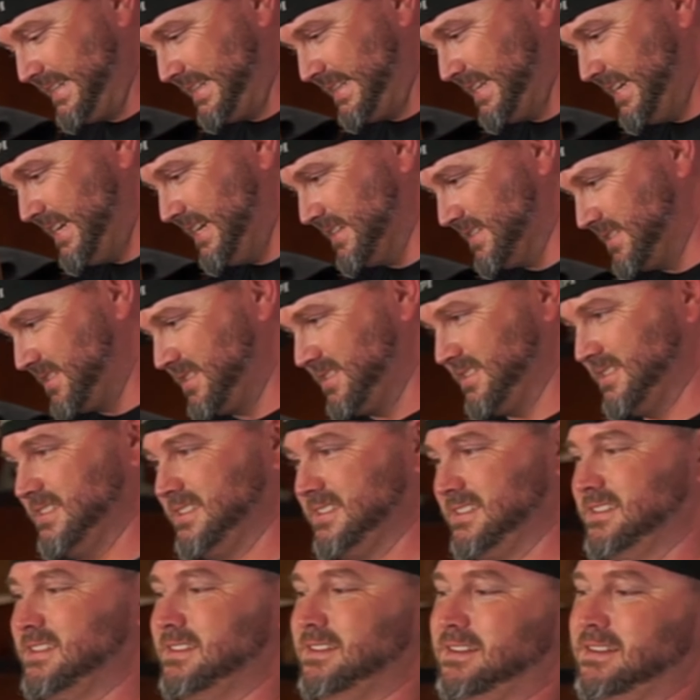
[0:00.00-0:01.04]
This
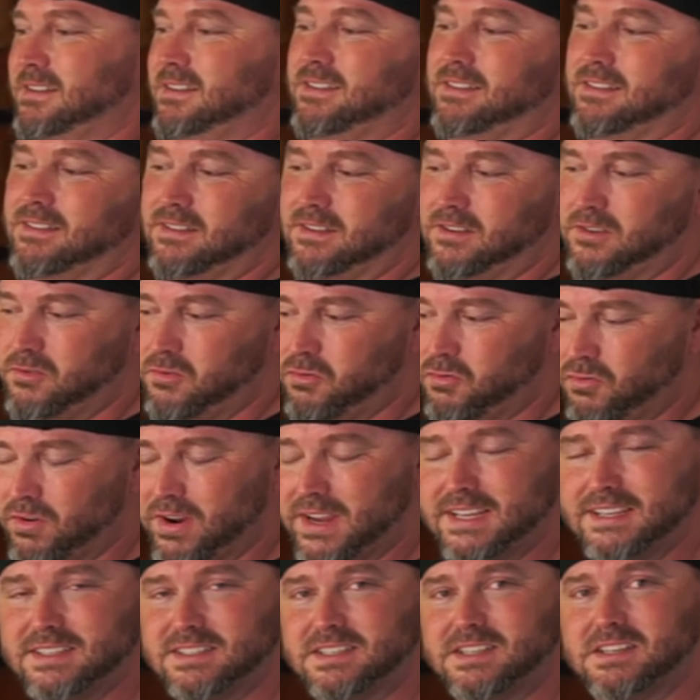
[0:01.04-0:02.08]

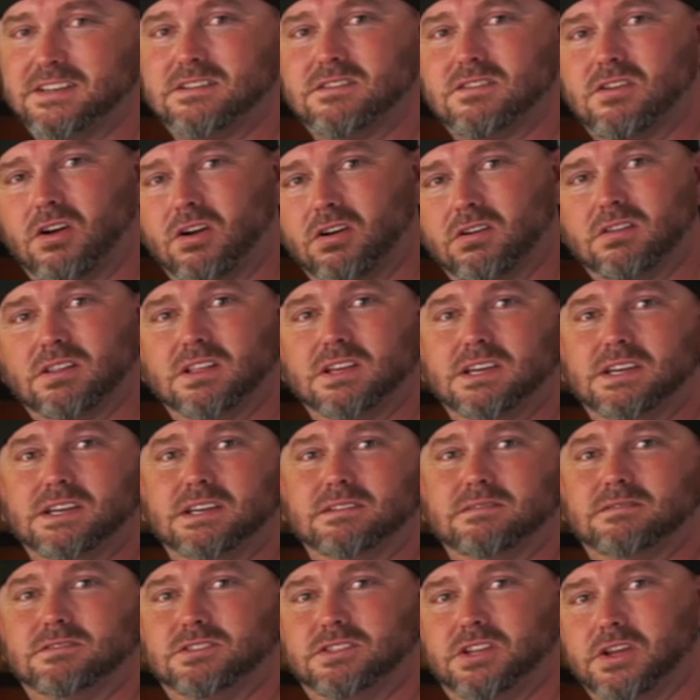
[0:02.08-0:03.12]
crazy, gnarly
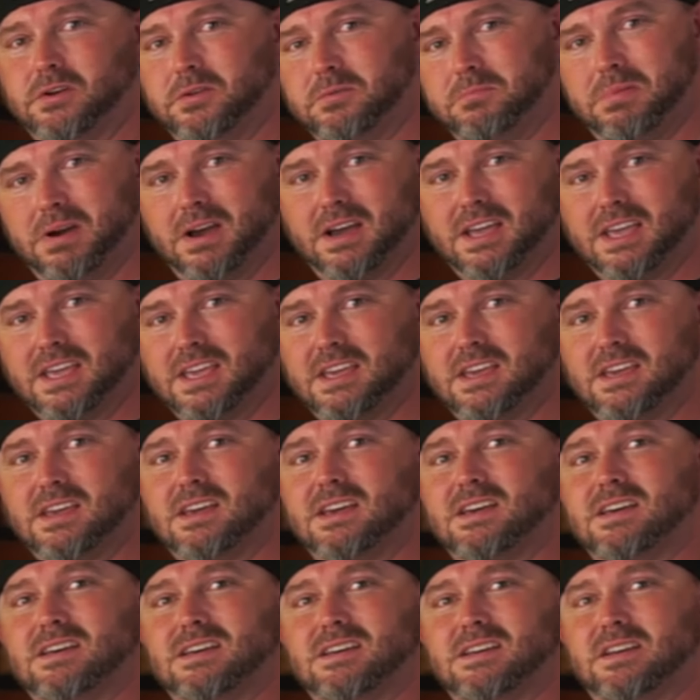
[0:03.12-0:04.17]
dune buggy
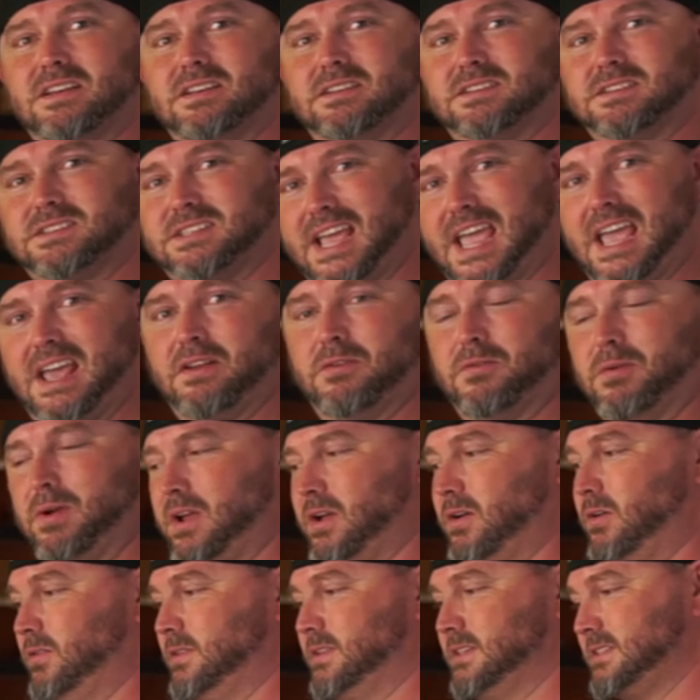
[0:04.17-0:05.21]
sand
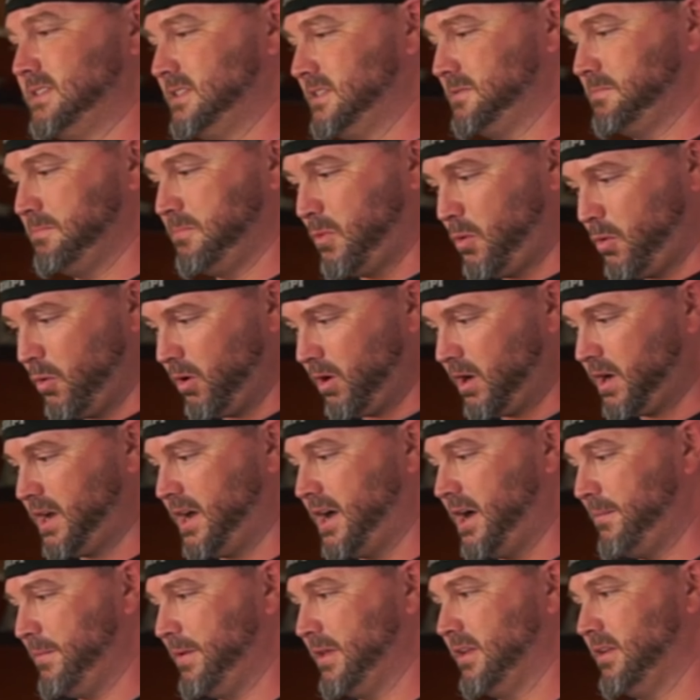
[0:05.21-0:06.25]
rail. This is more
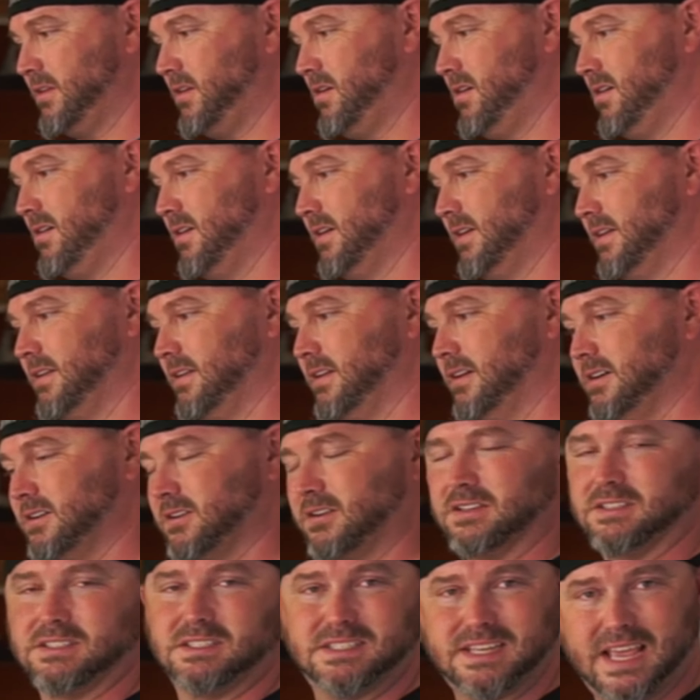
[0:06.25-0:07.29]
common on
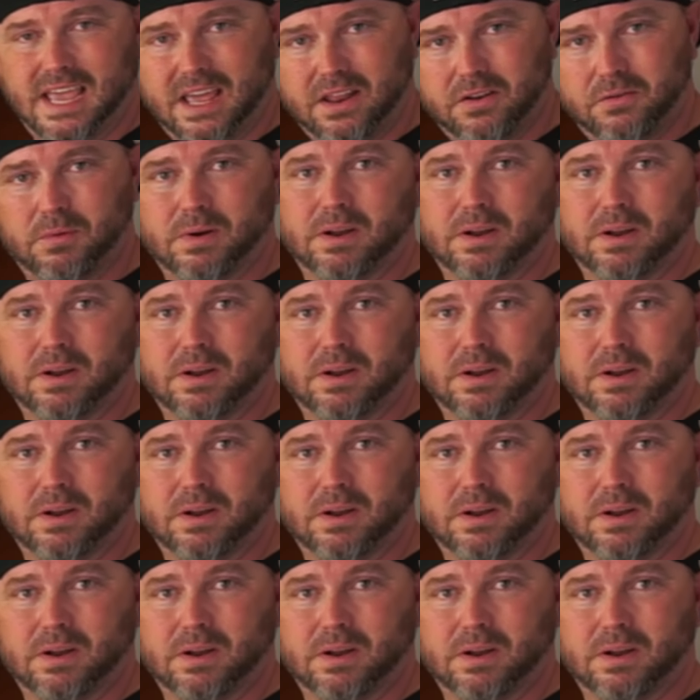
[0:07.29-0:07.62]
a sand